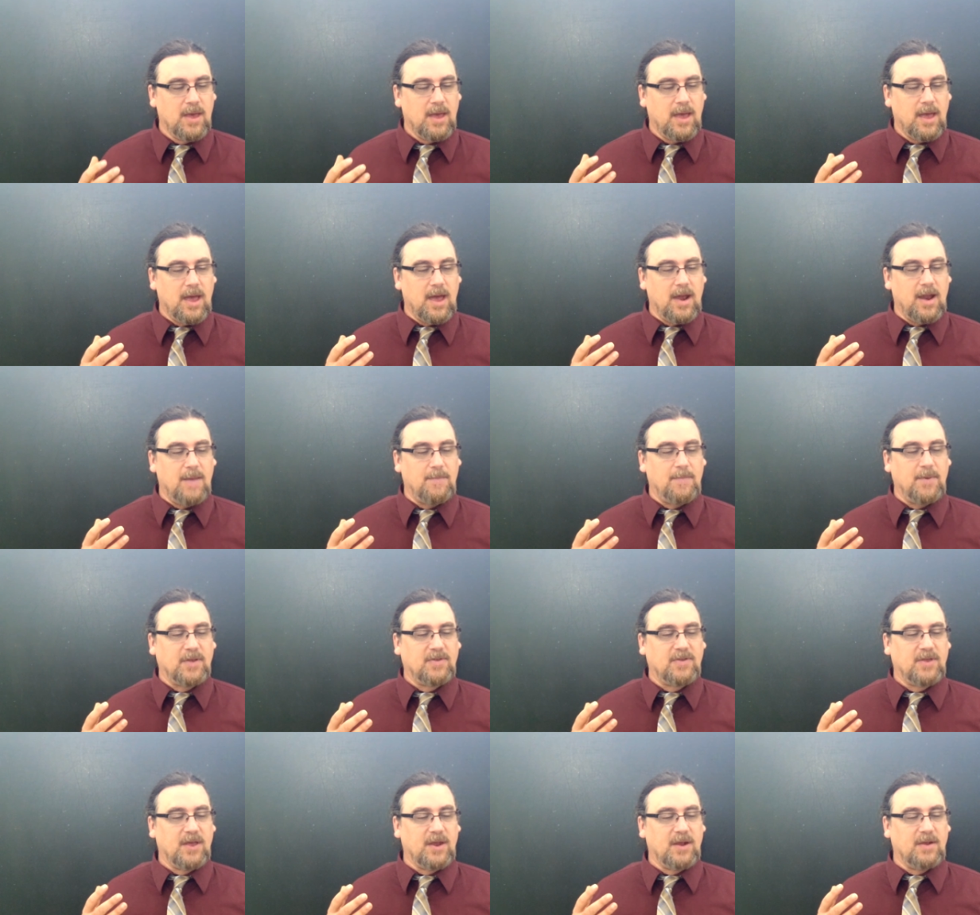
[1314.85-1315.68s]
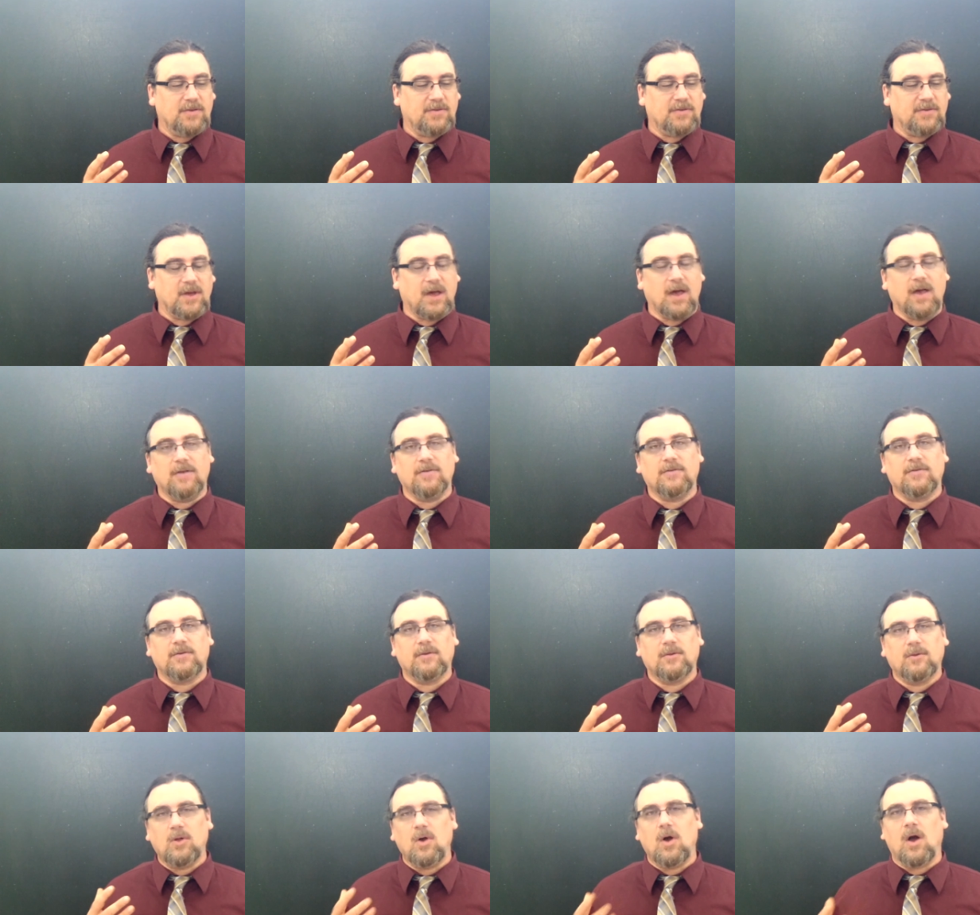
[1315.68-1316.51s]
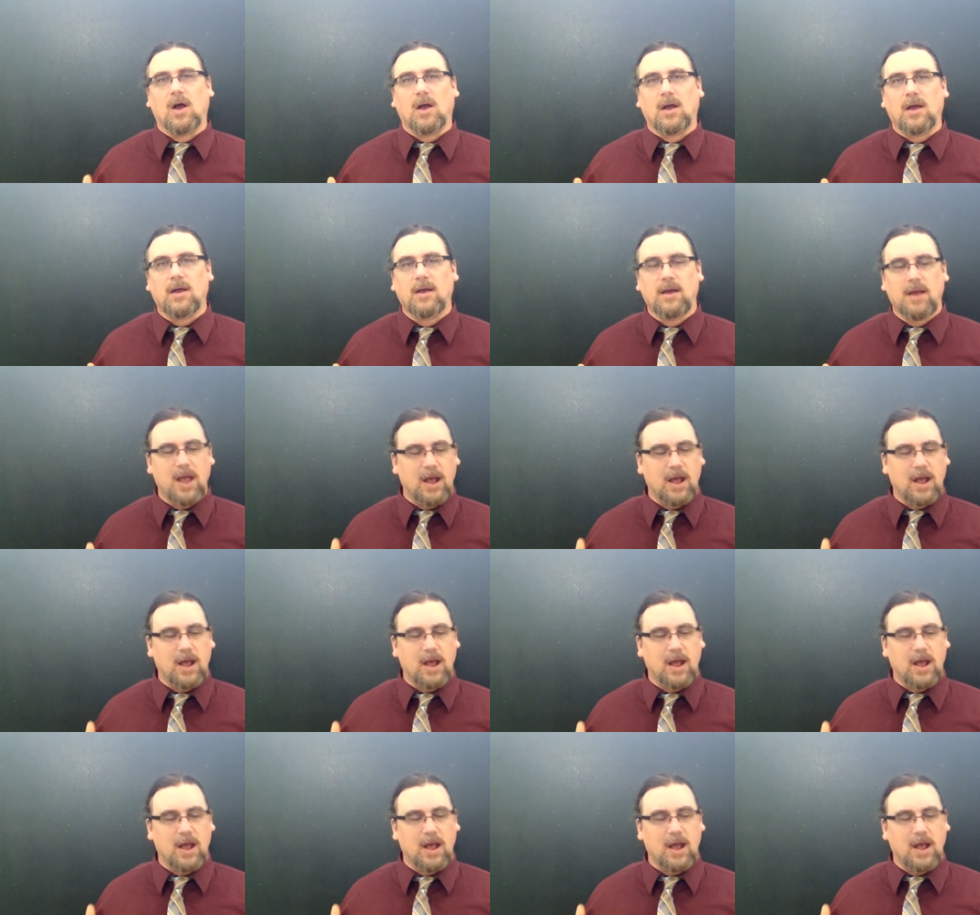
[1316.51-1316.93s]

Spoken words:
And Epictetus says, look,